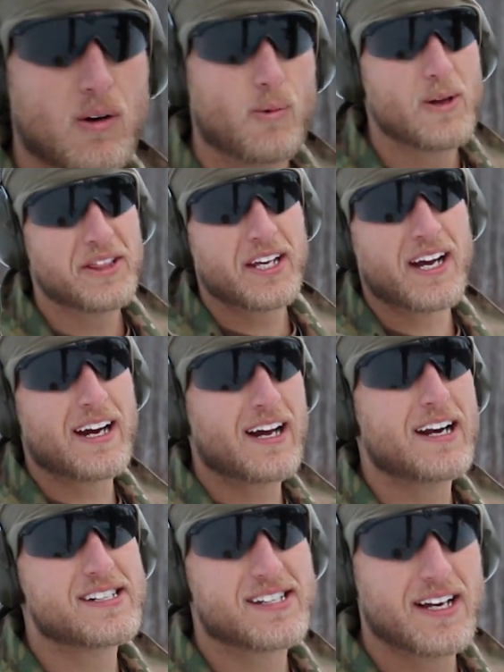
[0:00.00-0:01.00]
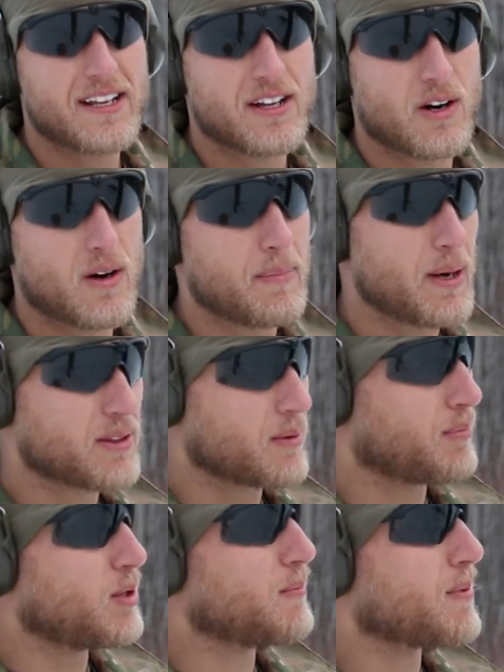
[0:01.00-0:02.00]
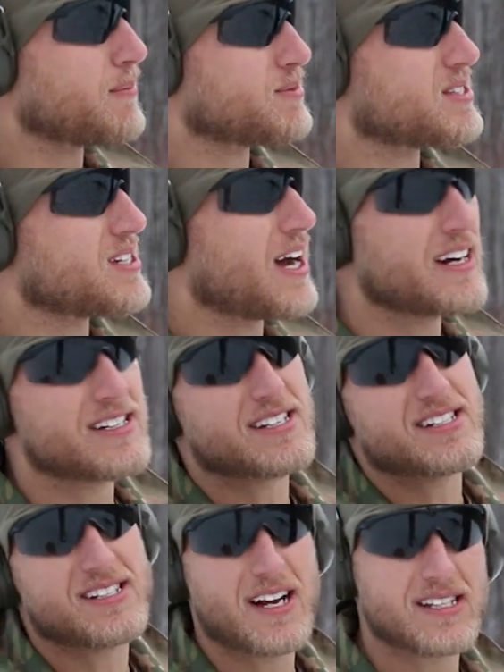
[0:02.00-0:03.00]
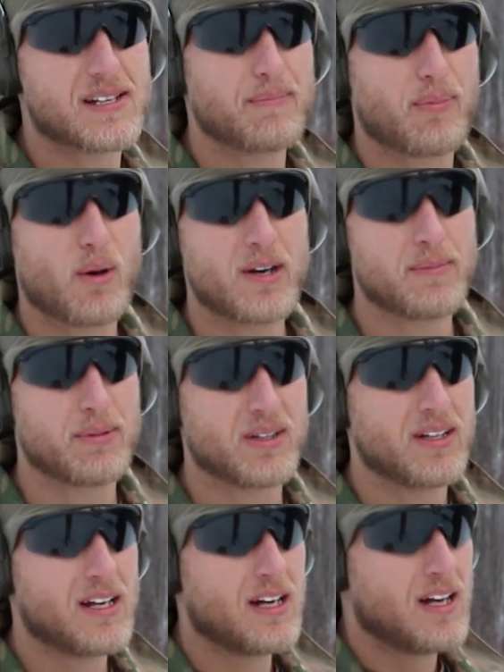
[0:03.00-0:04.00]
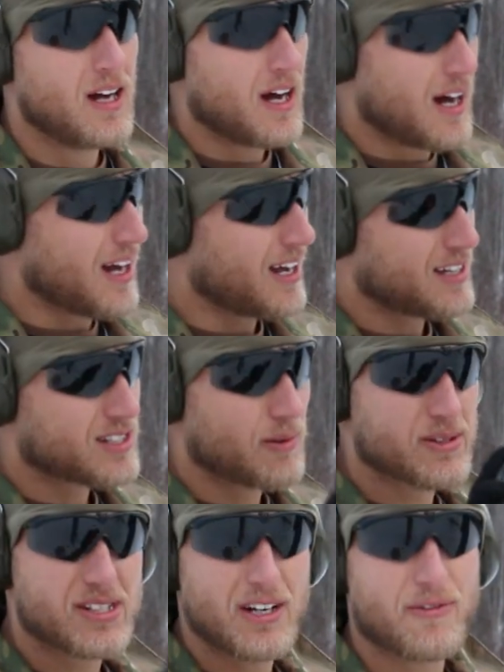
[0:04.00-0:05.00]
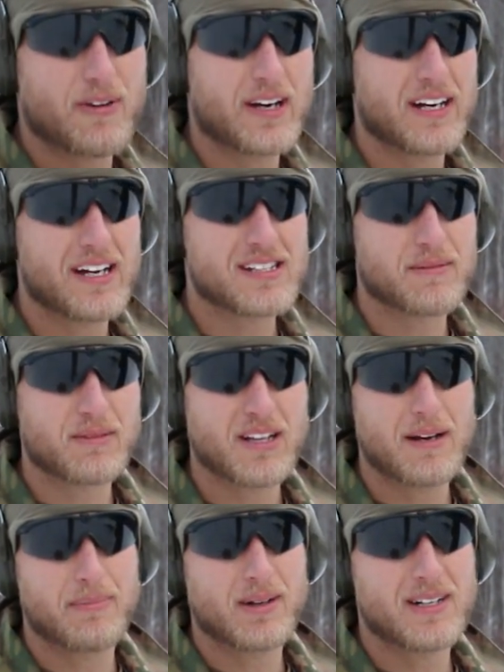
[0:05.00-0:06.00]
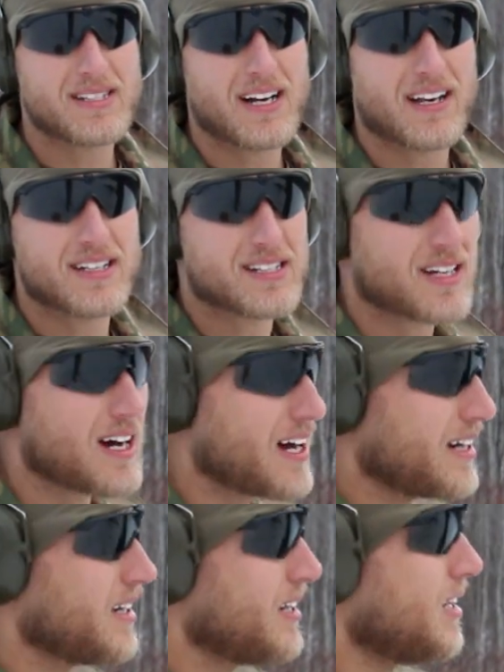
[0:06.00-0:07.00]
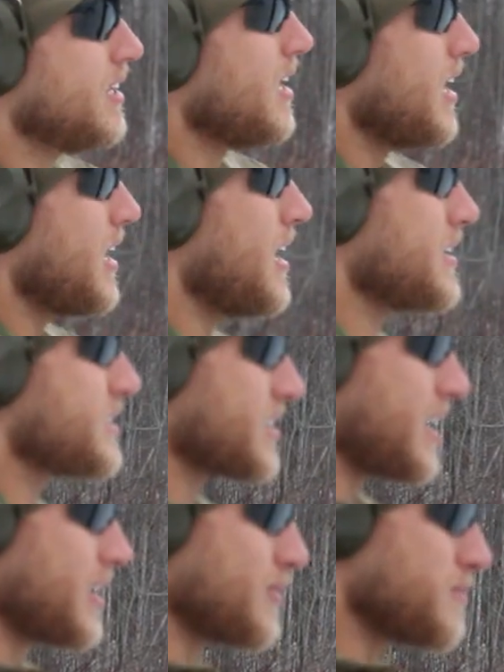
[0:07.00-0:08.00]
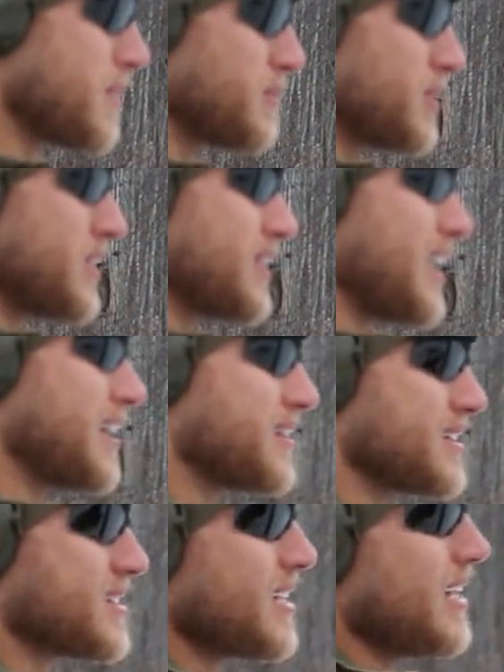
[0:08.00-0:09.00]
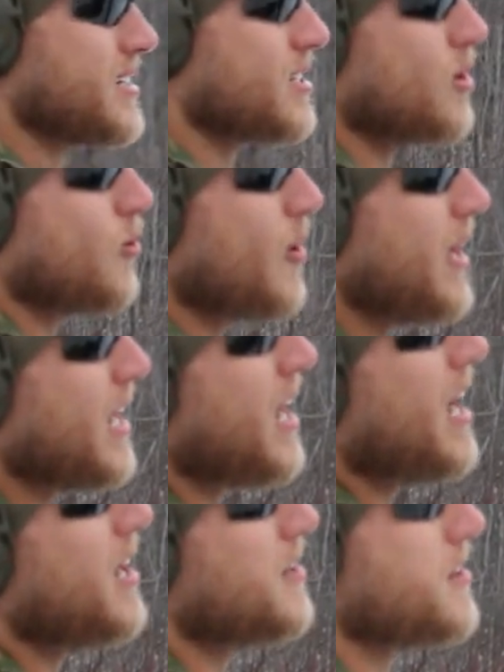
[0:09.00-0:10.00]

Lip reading: One thing I gotta say though about the bullpup design is it's nice and pointable. So we'll see if we can hit some clay birds out of the sky. Just gotta remember that the sights are way higher